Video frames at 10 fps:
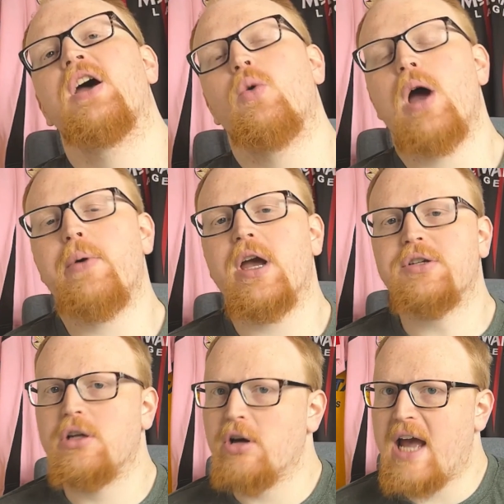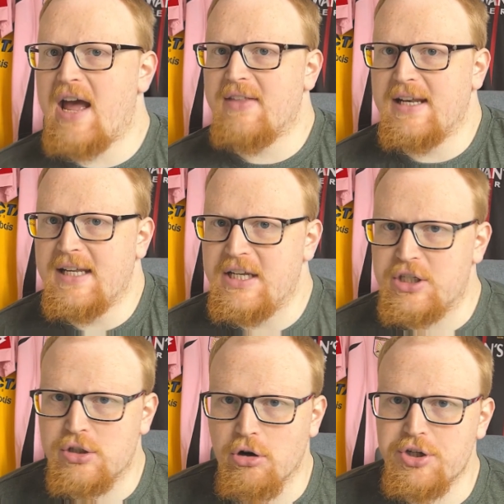where we're going to look at the league
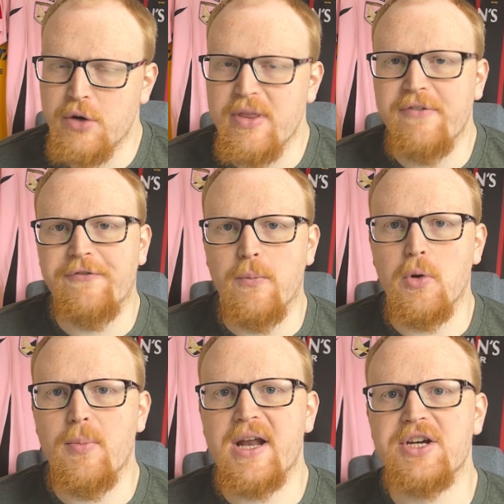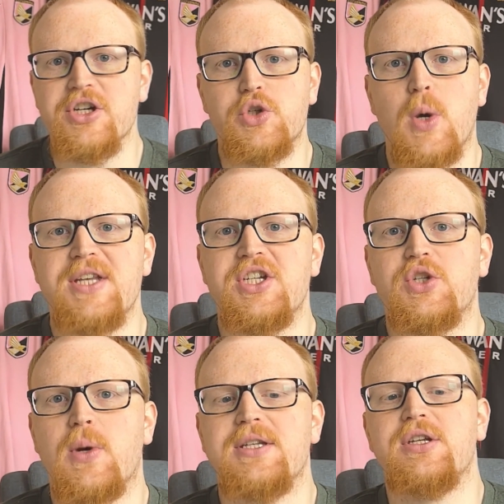structure within Football Manager
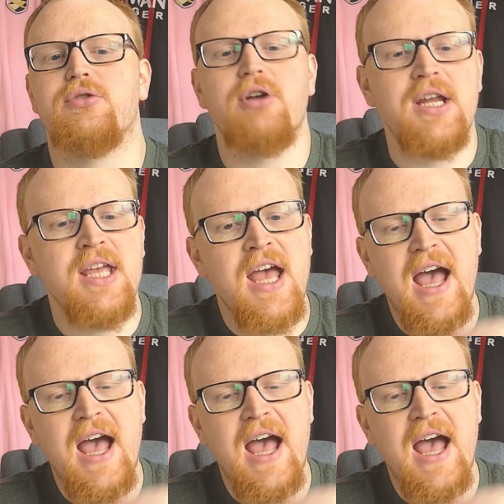2023